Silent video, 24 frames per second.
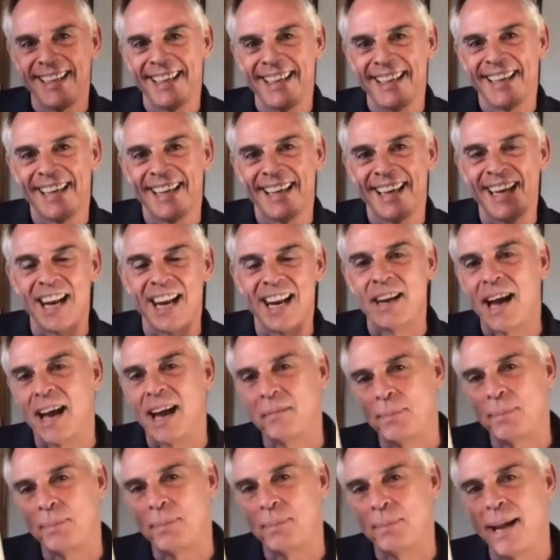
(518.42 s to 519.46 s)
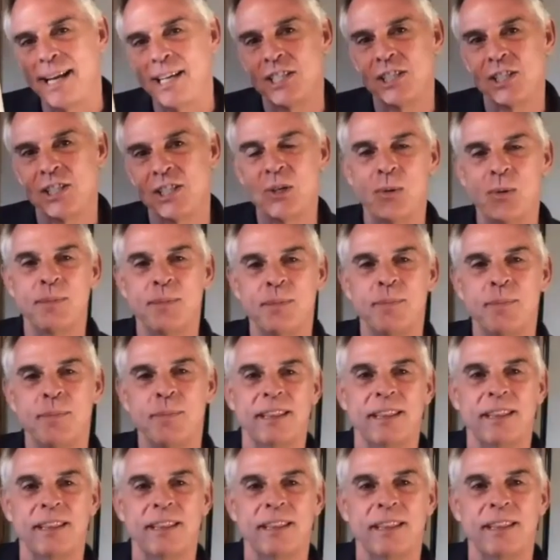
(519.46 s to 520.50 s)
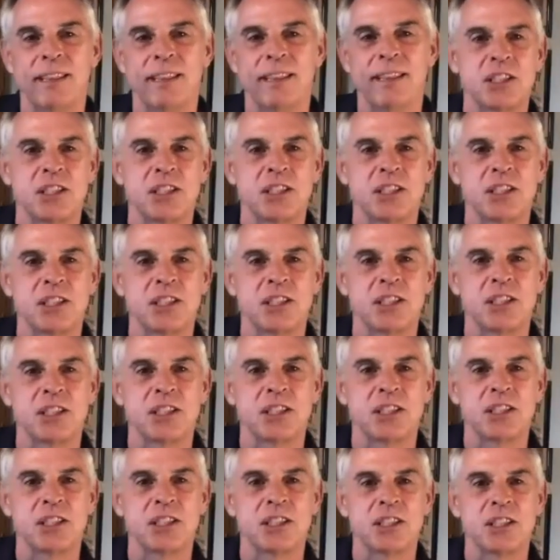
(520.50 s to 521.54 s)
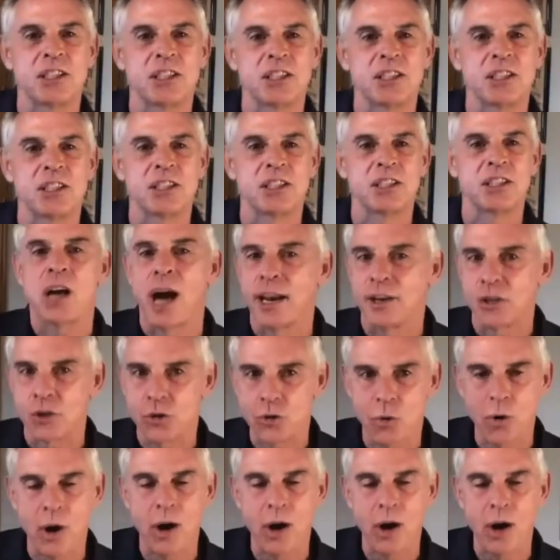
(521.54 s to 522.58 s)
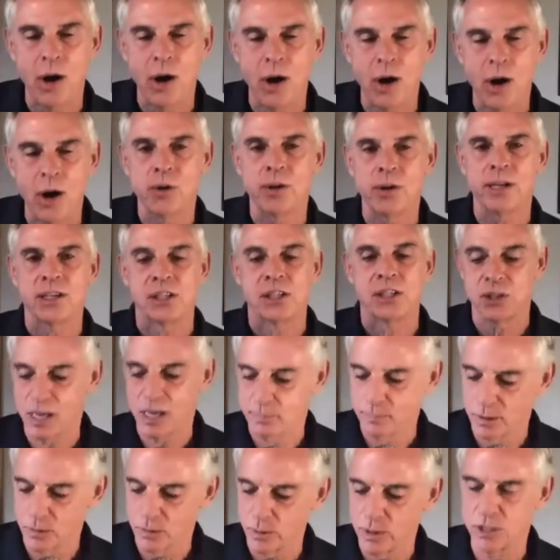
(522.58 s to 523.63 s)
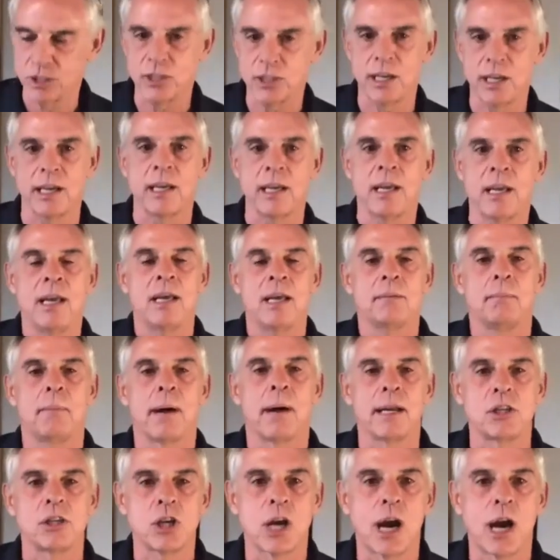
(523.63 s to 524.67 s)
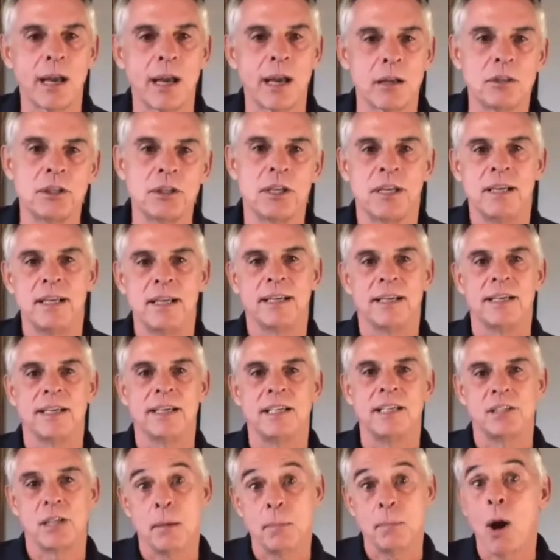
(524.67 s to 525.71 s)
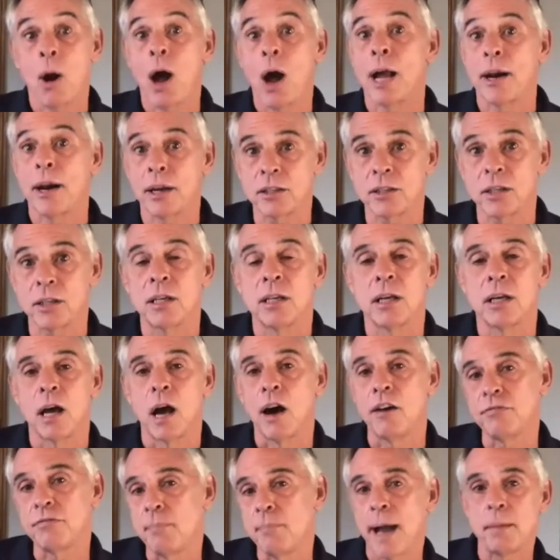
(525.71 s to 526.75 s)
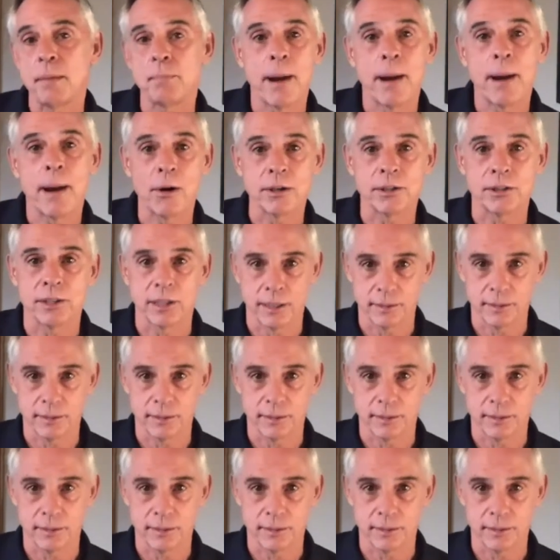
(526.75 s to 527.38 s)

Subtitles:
And on page 2, we make this incredibly contrarian statement. We say, my child is a product of my parenting,